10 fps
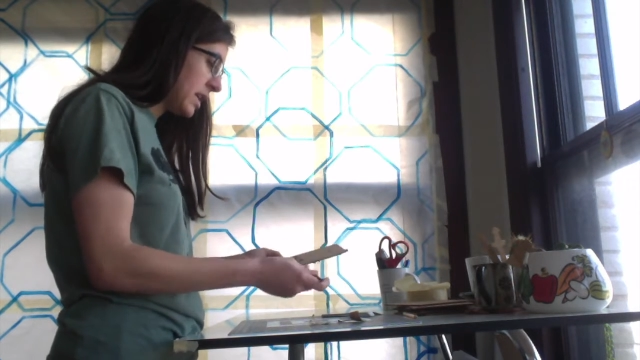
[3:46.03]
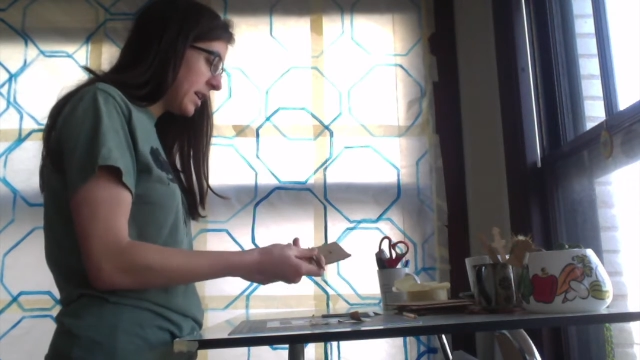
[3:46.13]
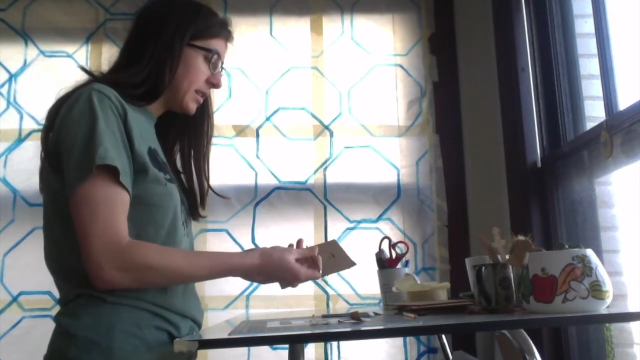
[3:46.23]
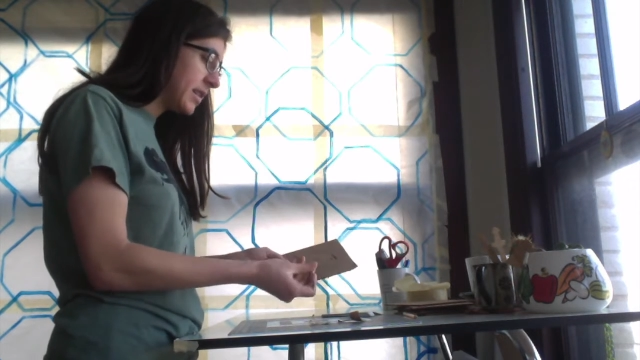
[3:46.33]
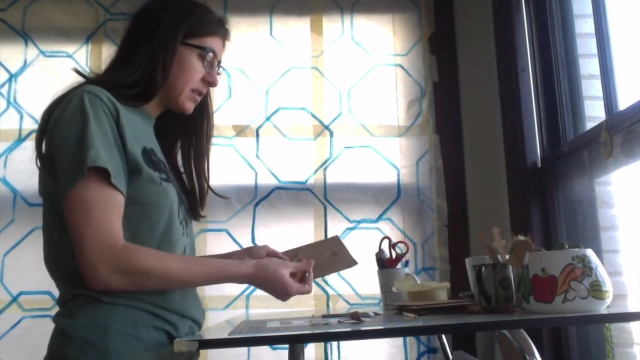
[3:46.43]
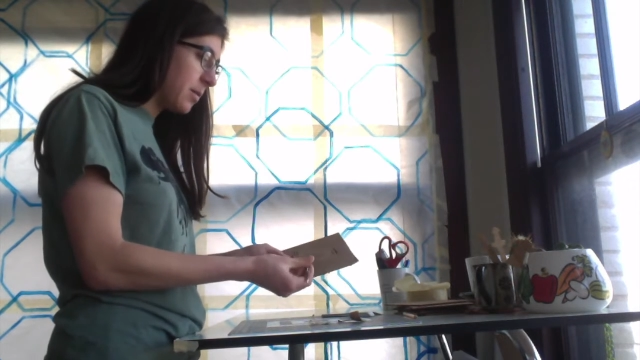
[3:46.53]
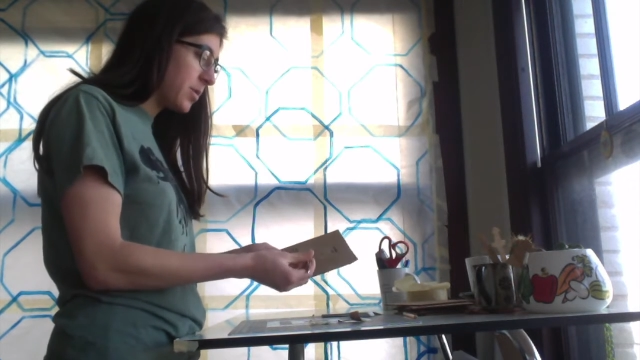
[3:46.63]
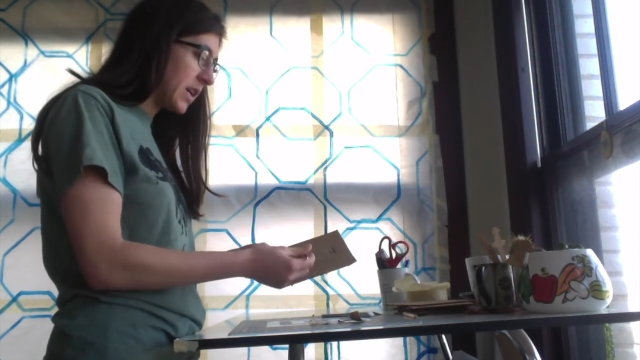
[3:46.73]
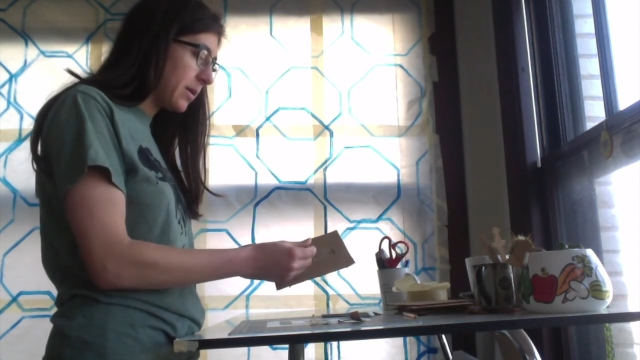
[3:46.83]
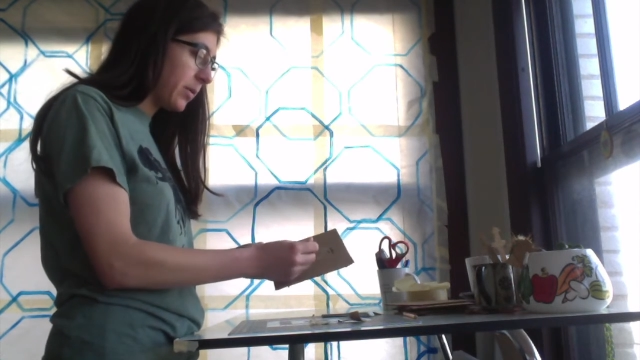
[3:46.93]
And
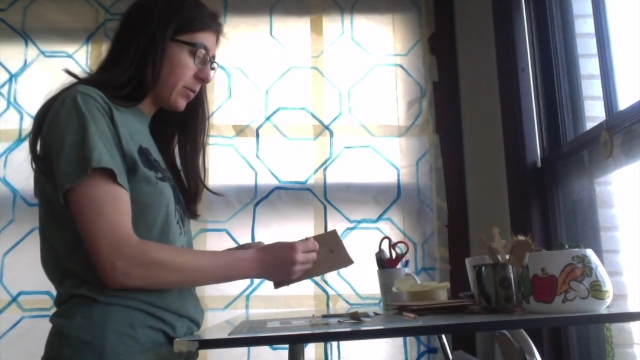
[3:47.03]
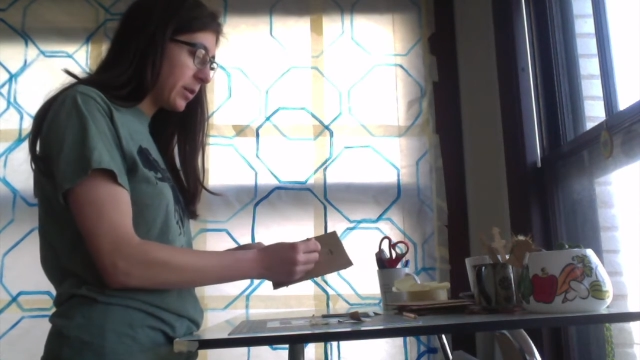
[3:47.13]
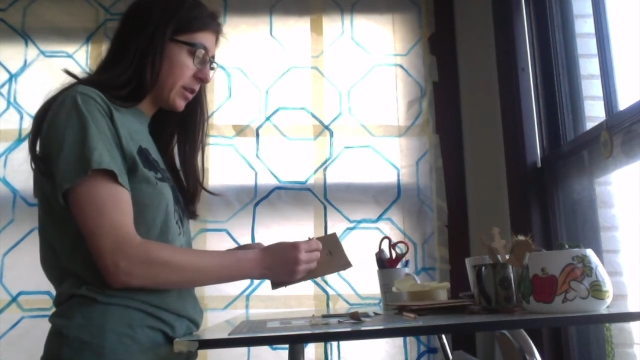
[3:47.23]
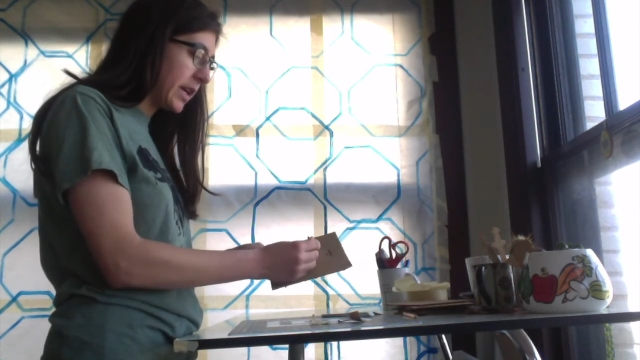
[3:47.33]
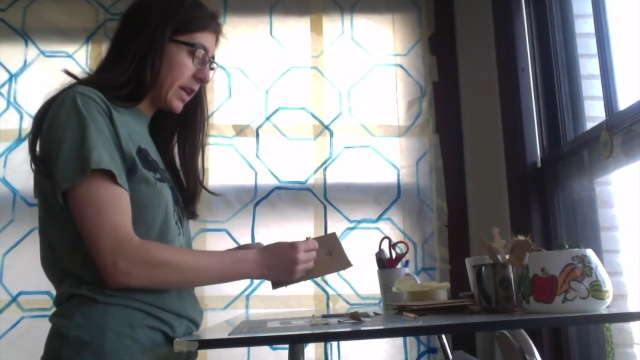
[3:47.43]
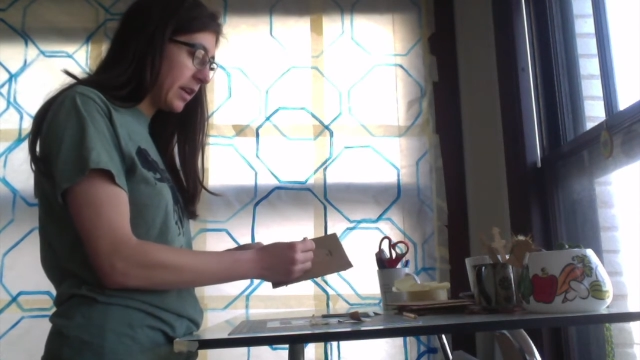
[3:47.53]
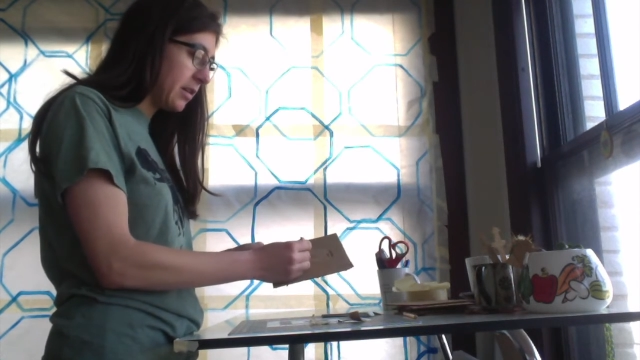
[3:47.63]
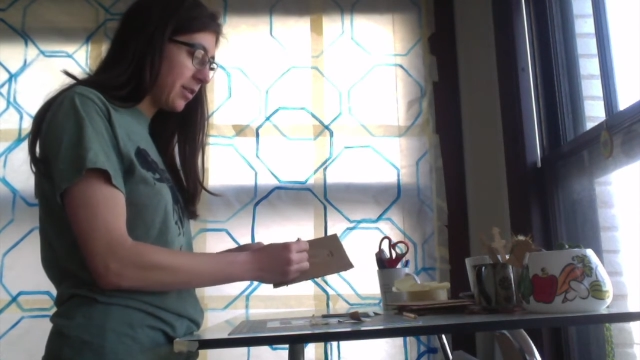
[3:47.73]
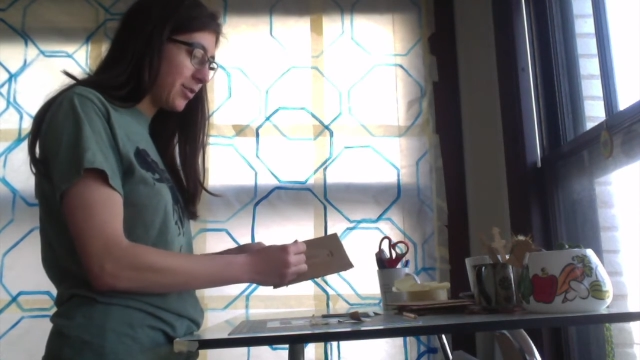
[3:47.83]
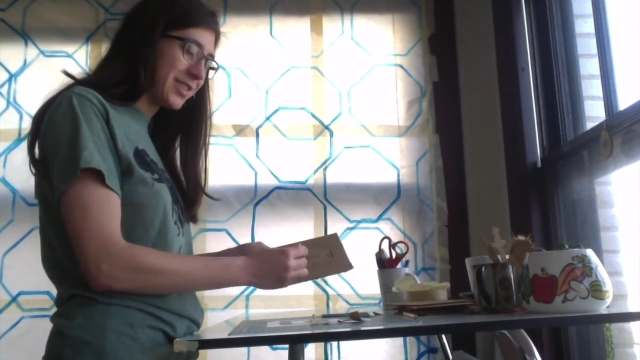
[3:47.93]
sometimes when you're getting
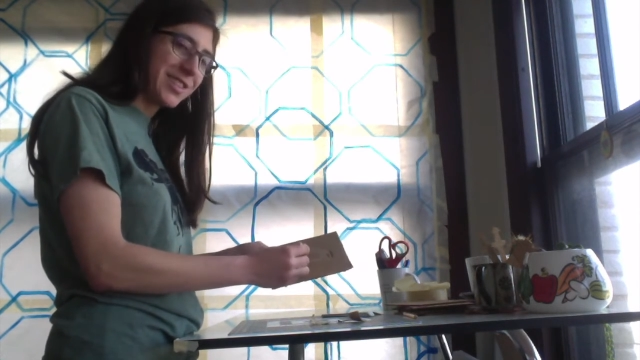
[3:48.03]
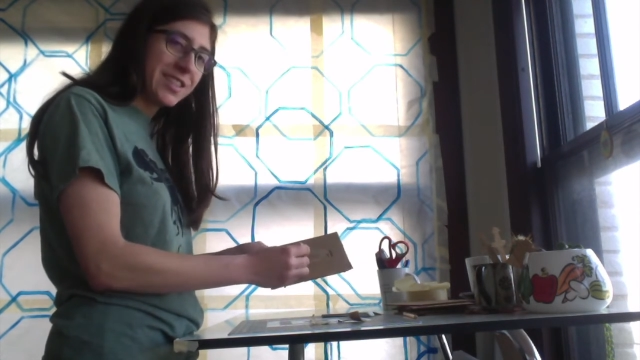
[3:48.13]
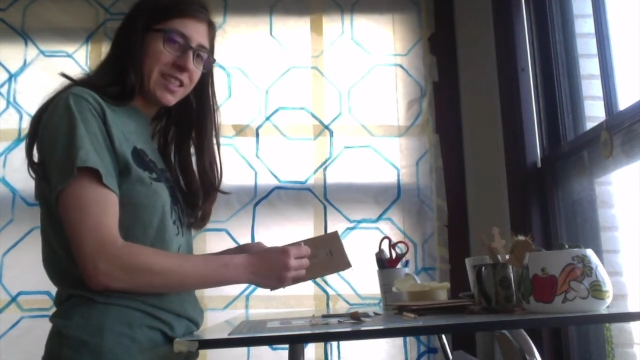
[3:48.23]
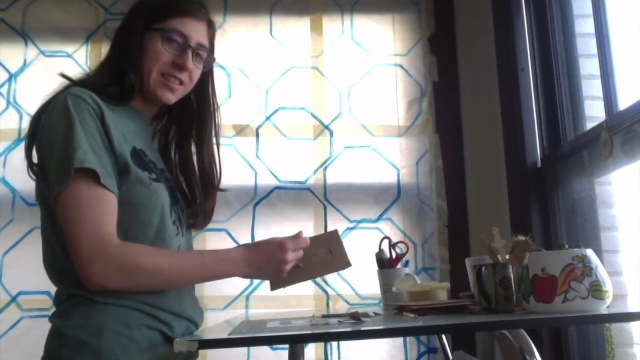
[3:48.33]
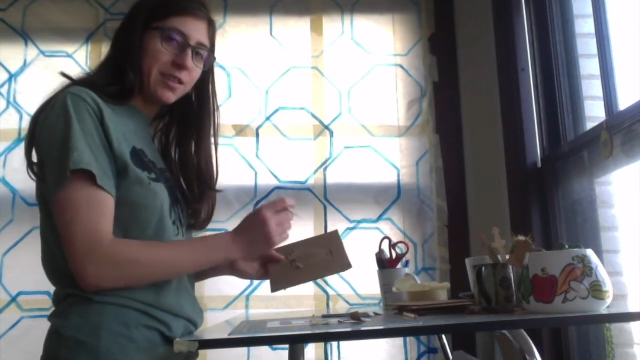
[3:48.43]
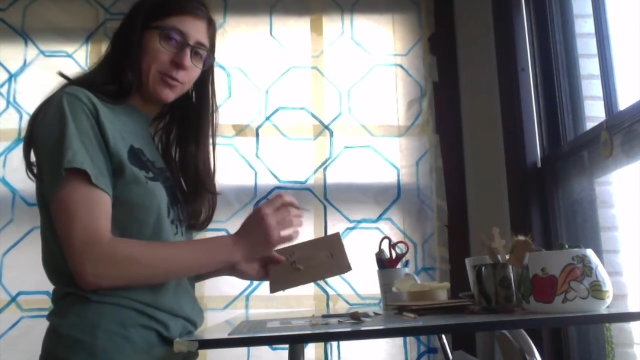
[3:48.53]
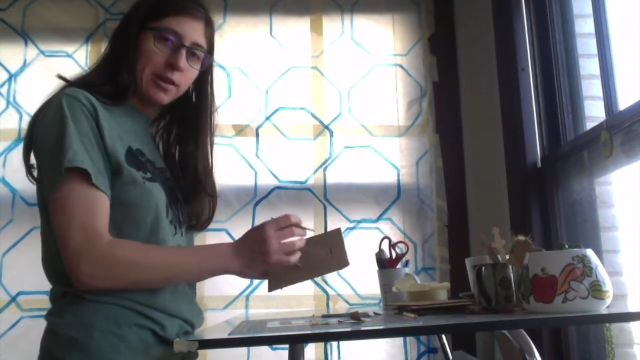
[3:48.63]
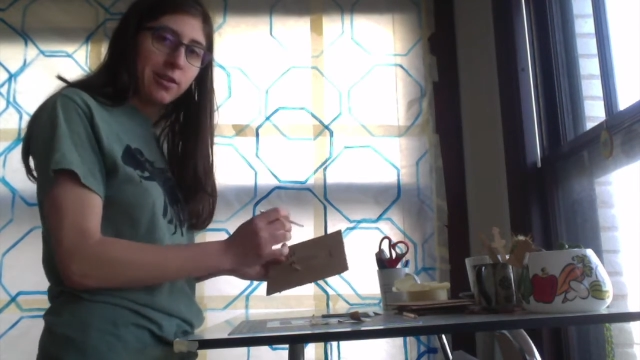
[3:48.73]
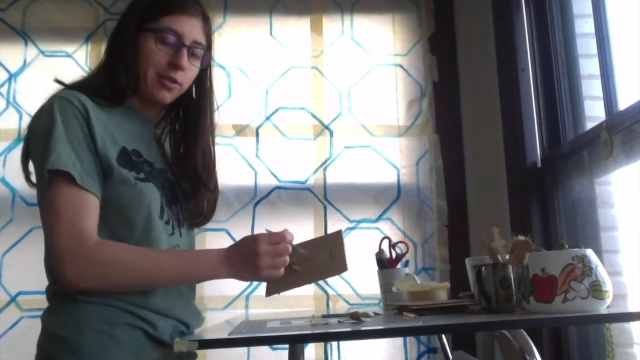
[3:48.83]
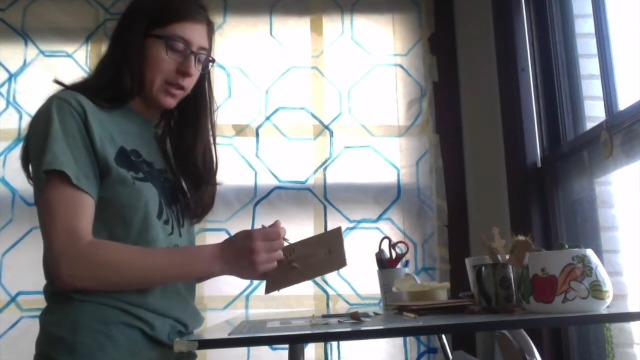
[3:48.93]
closer to this, you
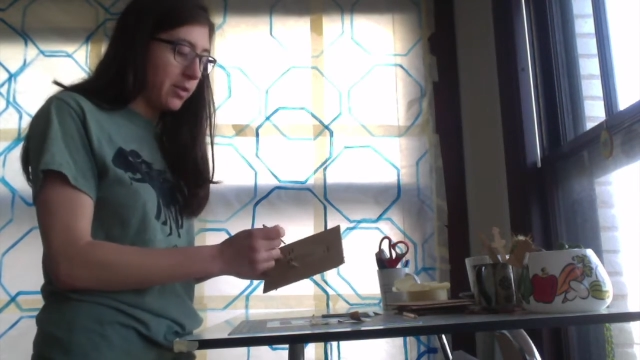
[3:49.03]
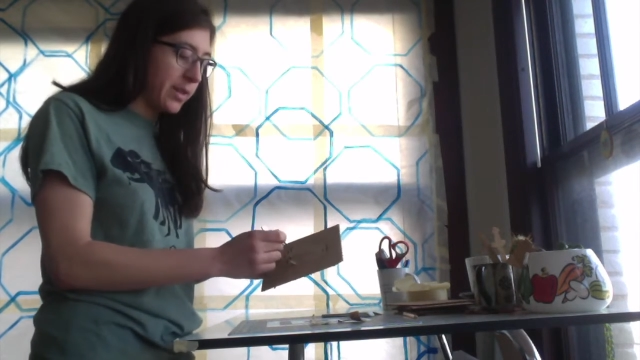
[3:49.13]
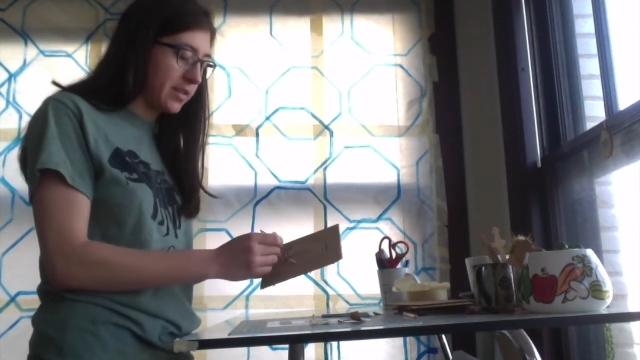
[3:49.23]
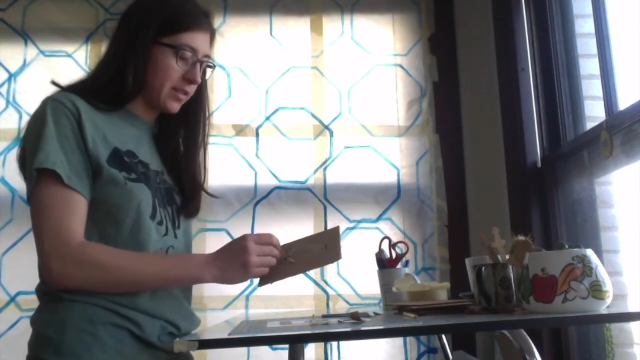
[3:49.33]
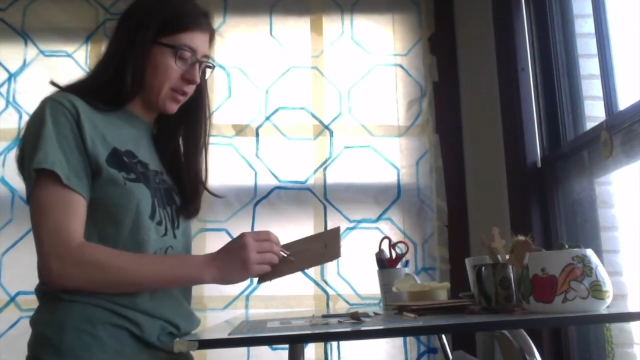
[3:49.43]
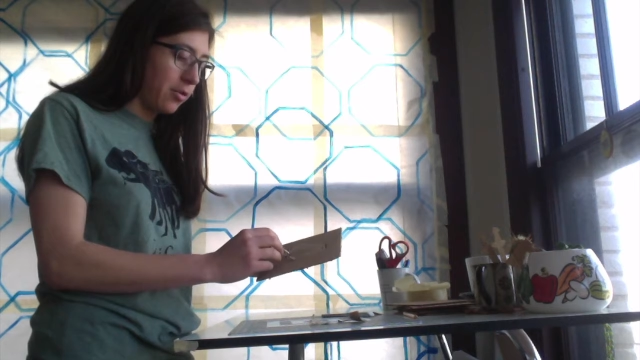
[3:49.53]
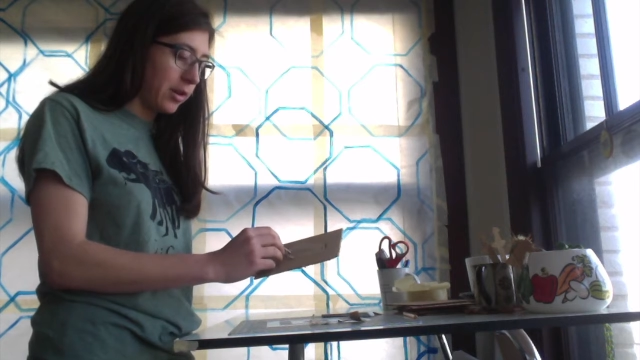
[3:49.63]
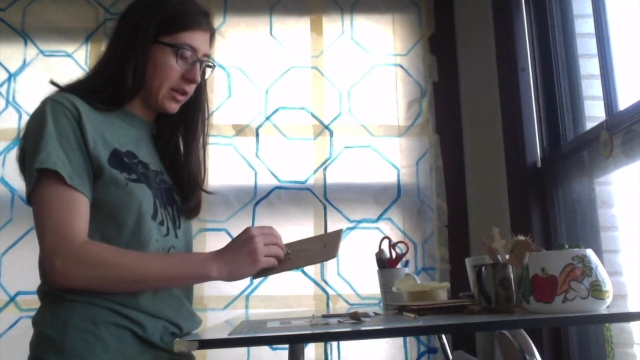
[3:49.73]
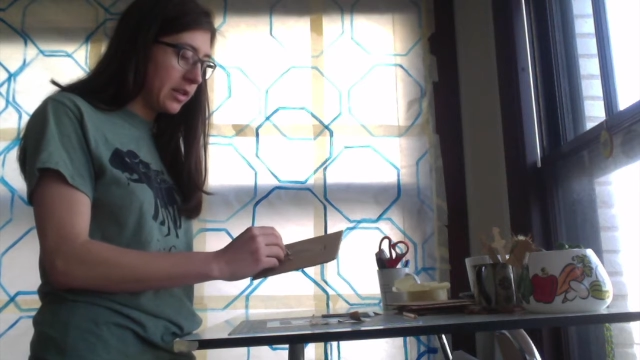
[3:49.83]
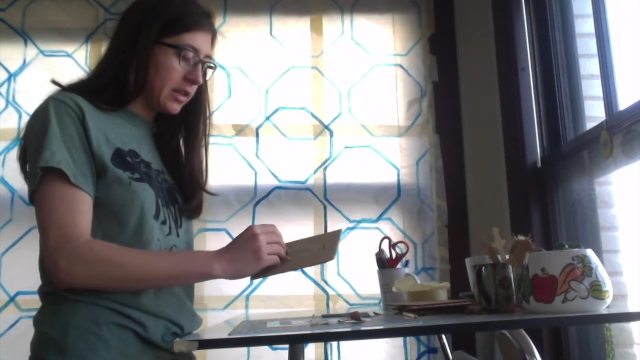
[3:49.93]
want to go a little bit
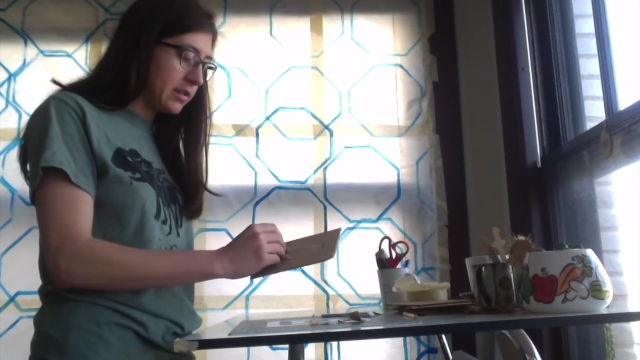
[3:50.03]
slower,